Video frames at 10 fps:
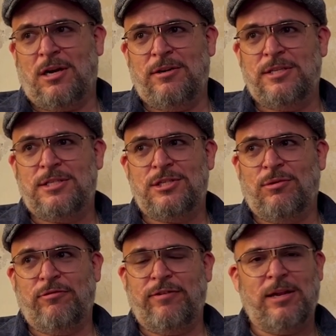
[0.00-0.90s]
artists
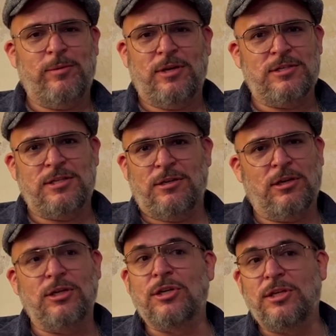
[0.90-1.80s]
don't fail because they're
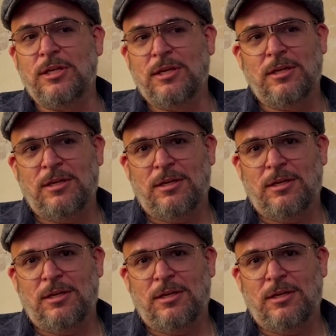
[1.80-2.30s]
not good,